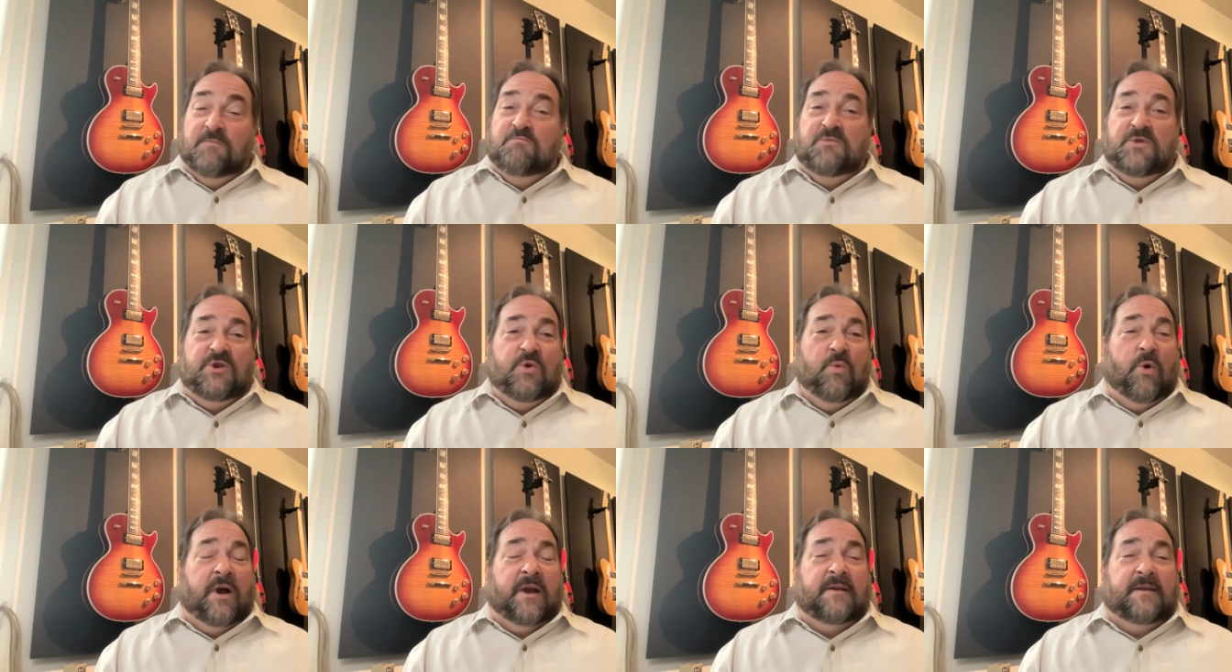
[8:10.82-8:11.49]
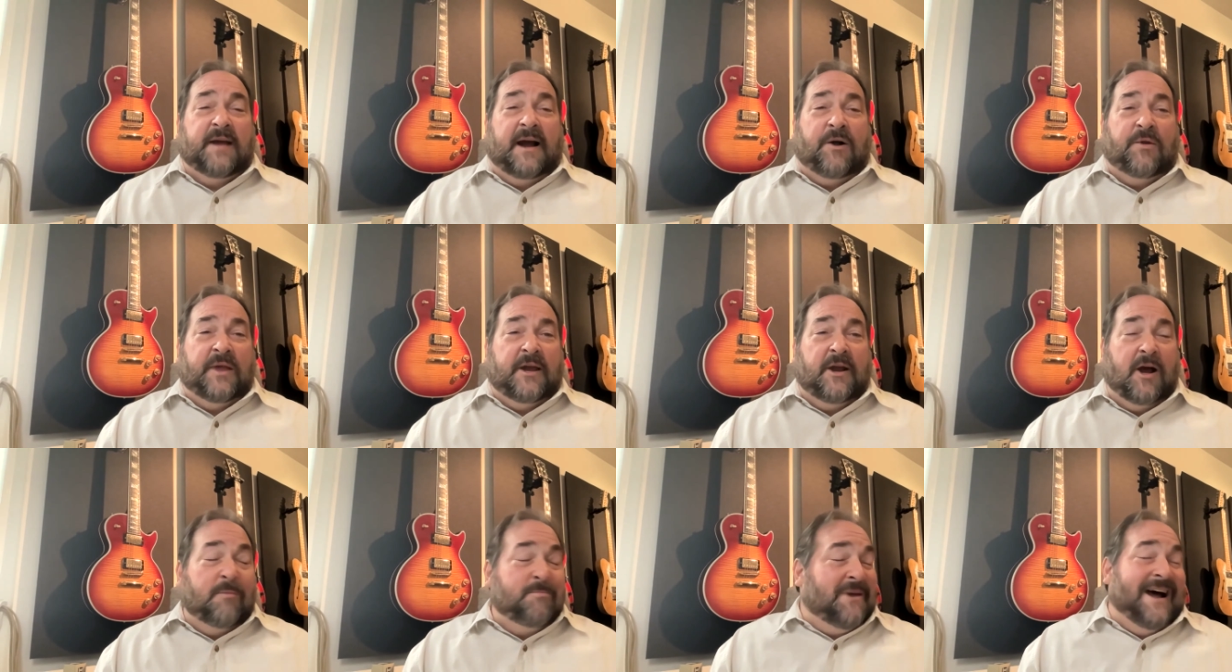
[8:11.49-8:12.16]
You want to dial
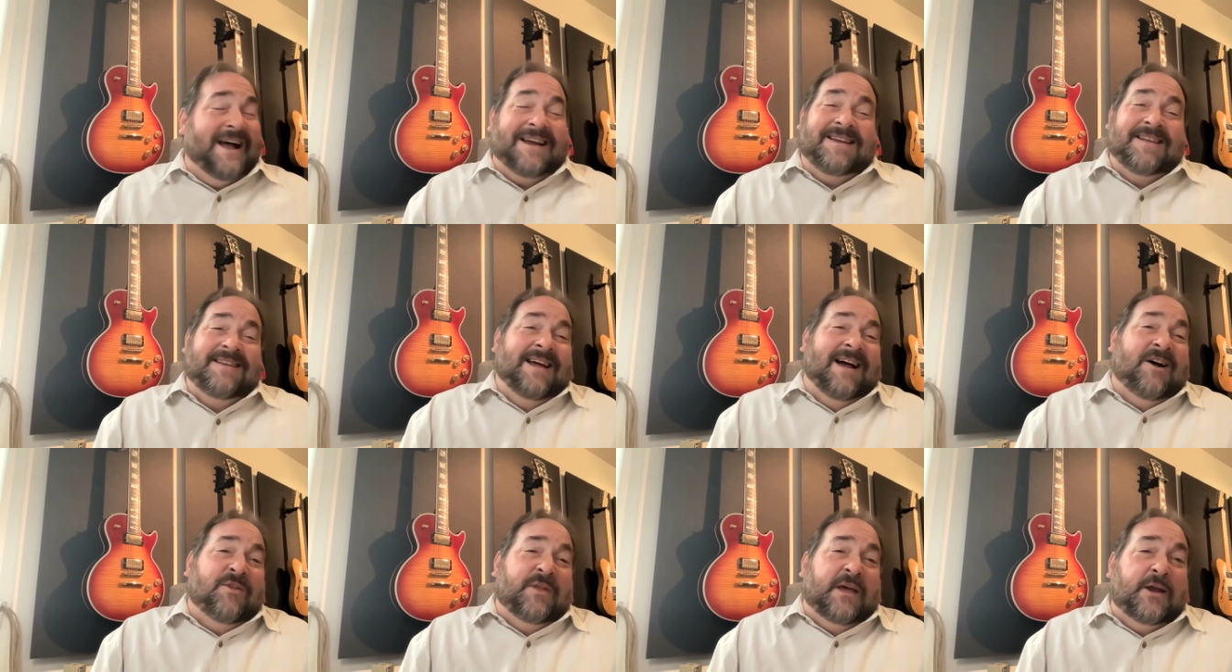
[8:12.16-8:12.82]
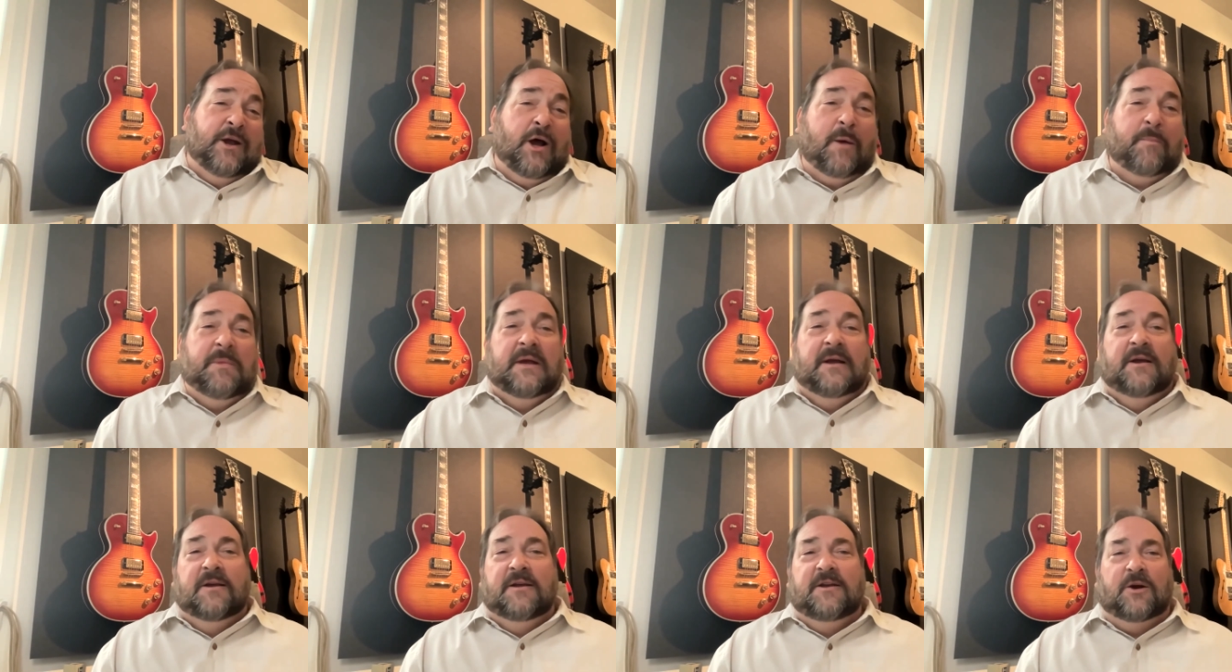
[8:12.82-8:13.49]
that up, I can dial that up.
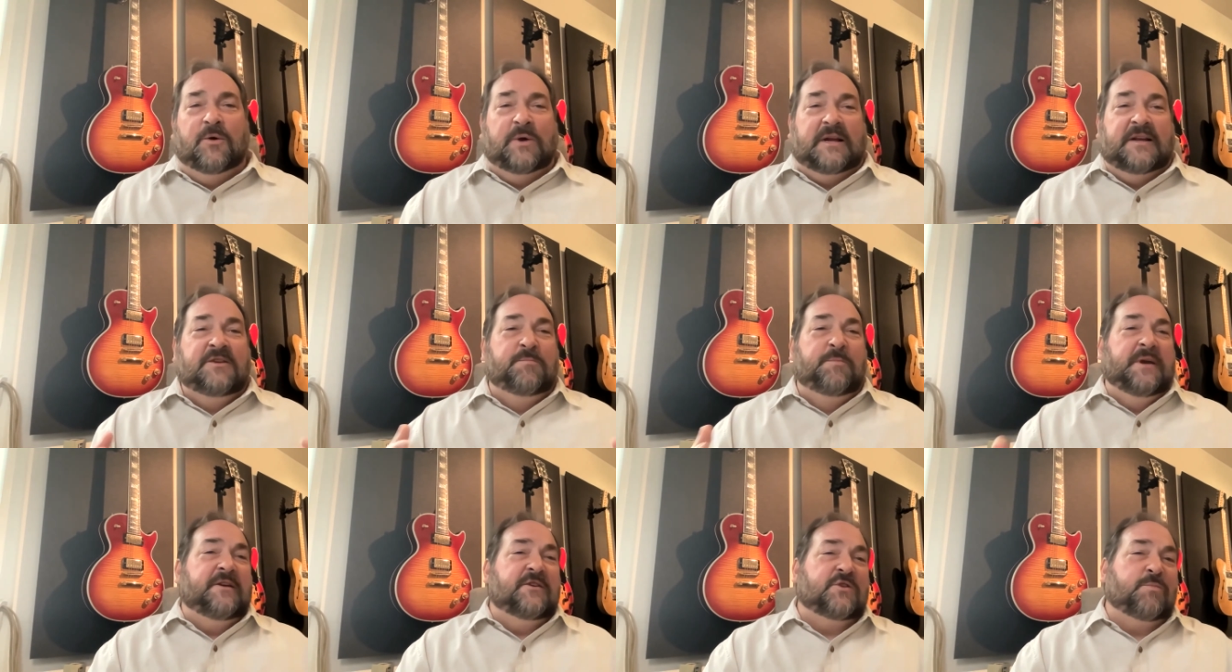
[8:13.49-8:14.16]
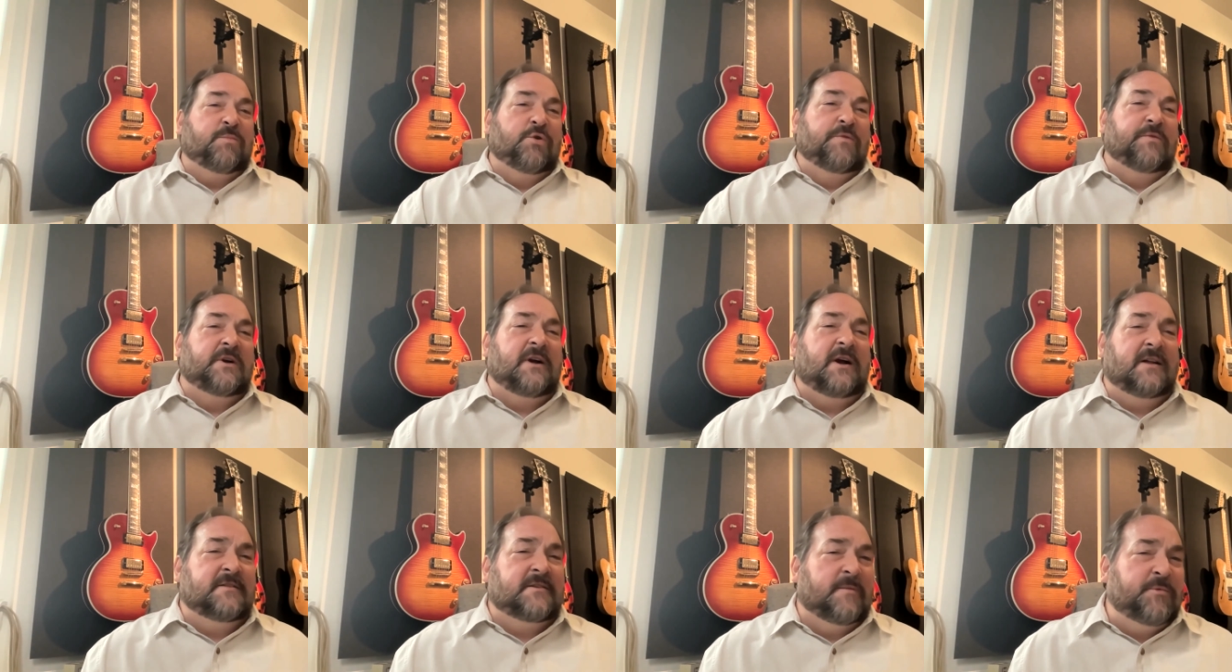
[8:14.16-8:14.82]
You know, as big as a proof of
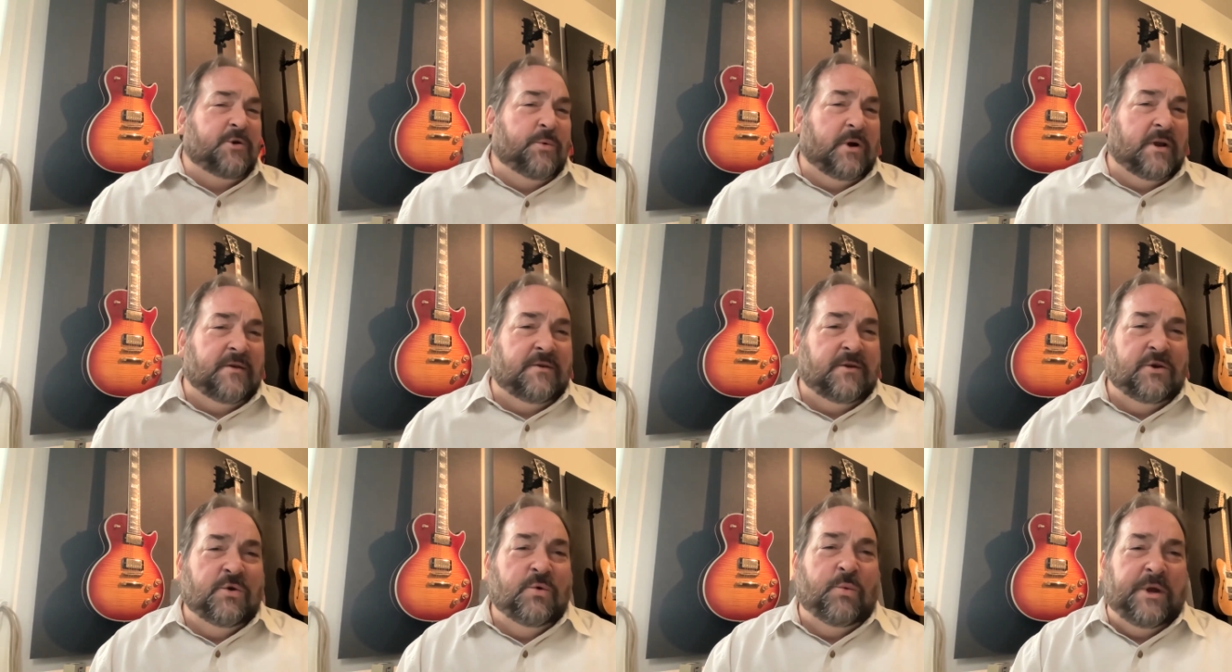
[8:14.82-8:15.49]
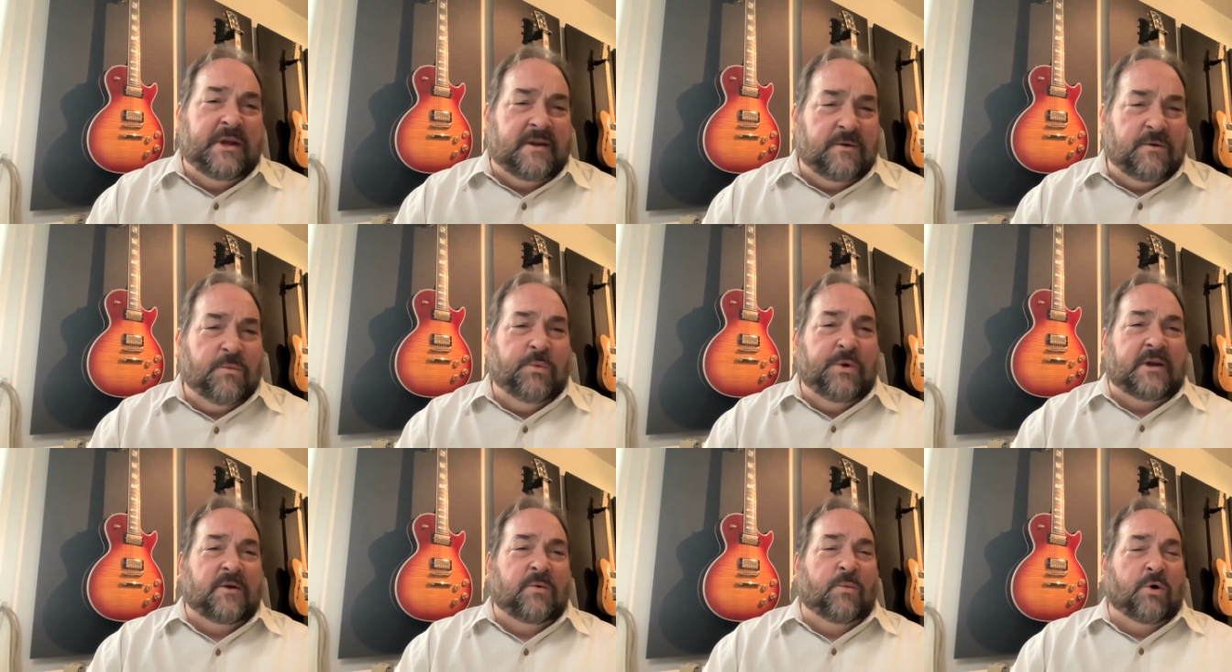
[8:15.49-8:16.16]
concept you want to do, we can
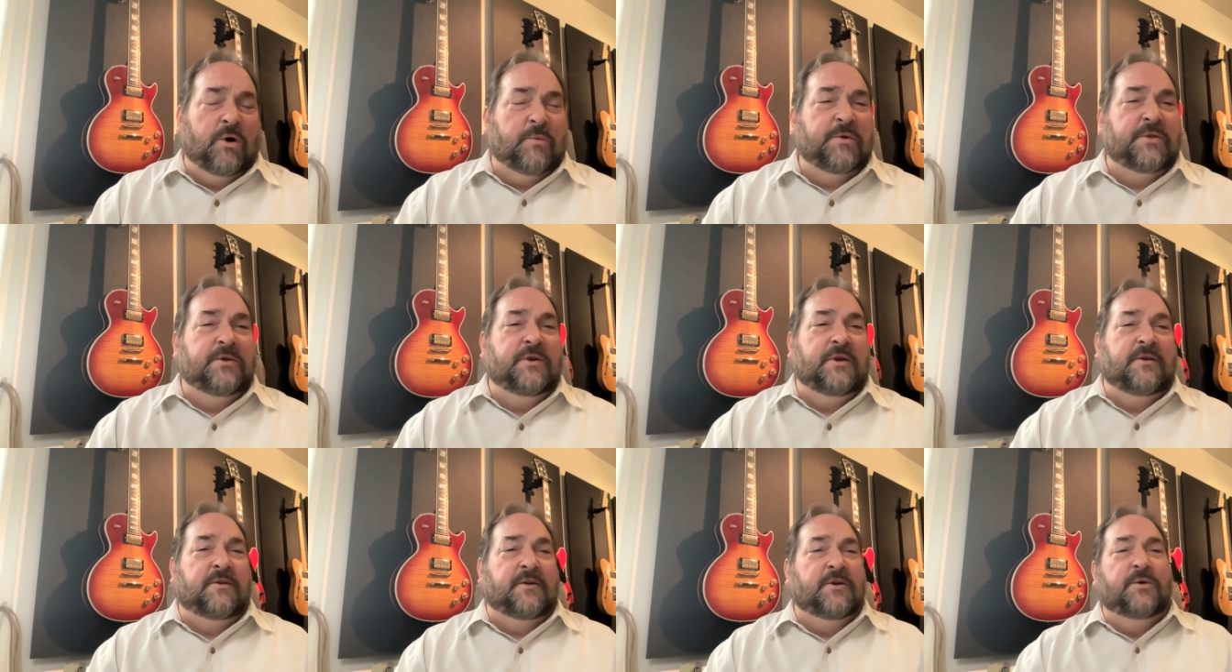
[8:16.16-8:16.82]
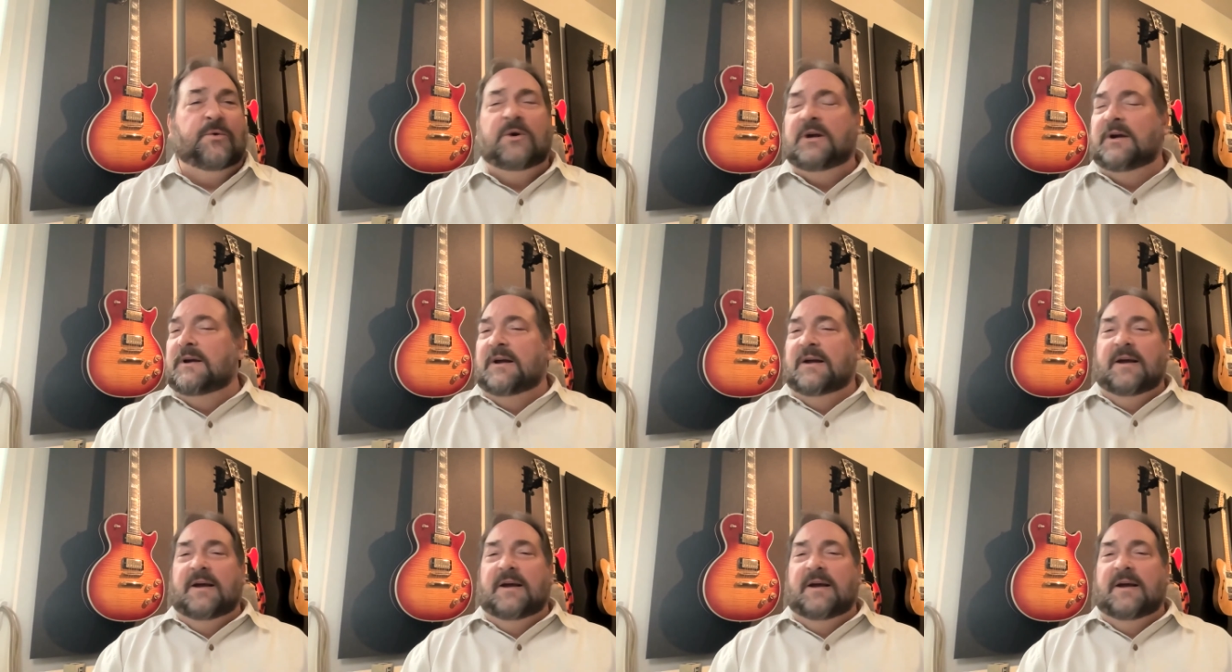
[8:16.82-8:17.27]
we can work with you to do.